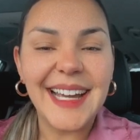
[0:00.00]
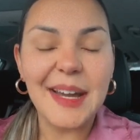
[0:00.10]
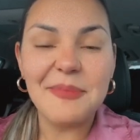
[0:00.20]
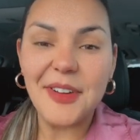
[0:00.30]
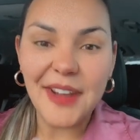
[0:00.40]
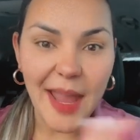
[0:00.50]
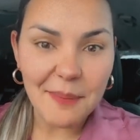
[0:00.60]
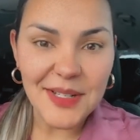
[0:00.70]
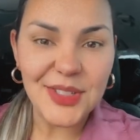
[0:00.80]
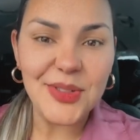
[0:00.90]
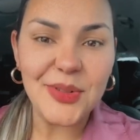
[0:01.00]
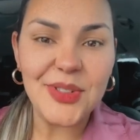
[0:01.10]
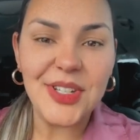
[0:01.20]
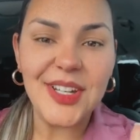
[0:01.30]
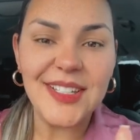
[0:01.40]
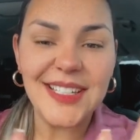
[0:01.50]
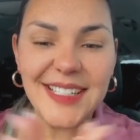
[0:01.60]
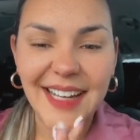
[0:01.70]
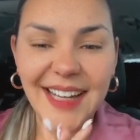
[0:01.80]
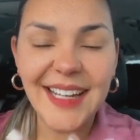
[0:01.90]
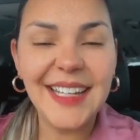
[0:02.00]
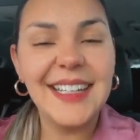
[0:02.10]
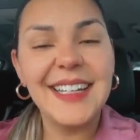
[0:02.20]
I'm very happy to talk to you today.